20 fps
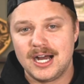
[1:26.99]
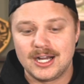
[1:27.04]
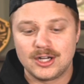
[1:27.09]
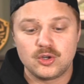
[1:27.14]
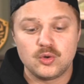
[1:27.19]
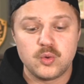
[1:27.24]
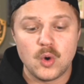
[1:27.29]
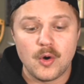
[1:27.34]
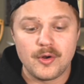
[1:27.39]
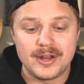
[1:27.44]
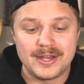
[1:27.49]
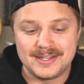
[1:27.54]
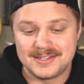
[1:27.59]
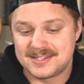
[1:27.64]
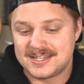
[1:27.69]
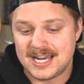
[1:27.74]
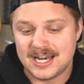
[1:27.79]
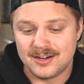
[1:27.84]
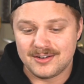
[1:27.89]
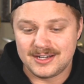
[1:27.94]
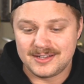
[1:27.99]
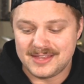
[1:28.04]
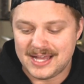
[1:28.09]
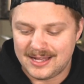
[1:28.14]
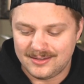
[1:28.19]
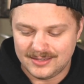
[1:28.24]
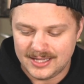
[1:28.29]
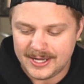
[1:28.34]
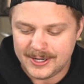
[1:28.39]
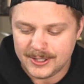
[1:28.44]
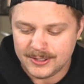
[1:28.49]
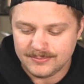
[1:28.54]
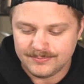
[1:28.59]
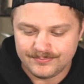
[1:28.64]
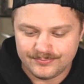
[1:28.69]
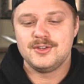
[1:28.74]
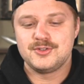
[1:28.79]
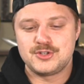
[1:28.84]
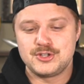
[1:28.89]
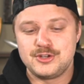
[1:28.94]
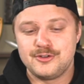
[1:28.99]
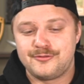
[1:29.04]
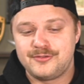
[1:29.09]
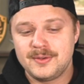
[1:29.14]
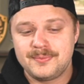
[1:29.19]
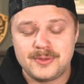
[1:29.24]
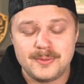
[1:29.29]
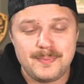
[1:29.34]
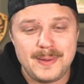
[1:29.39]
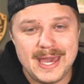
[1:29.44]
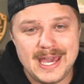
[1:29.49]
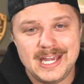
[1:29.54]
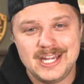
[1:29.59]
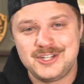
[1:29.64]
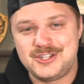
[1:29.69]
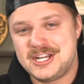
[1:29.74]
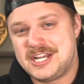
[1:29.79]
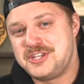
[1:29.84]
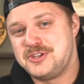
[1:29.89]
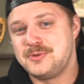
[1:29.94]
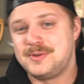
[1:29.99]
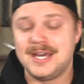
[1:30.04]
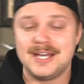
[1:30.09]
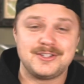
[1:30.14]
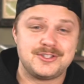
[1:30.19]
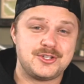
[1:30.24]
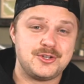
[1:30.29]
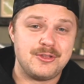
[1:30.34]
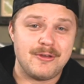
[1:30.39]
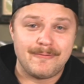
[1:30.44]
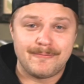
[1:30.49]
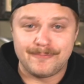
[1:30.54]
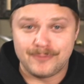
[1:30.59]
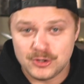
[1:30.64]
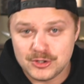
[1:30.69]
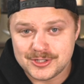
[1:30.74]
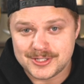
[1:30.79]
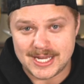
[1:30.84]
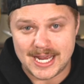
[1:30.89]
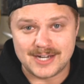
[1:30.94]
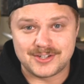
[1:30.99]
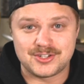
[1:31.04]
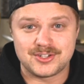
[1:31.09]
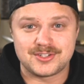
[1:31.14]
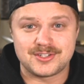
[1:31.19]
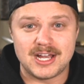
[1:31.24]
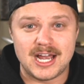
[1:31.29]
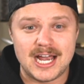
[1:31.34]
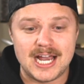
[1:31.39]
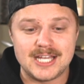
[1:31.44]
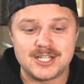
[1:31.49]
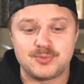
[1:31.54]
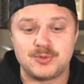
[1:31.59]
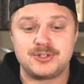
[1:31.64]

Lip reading: Quota is carrying that letter. So you flip the page and you get to the first exercise,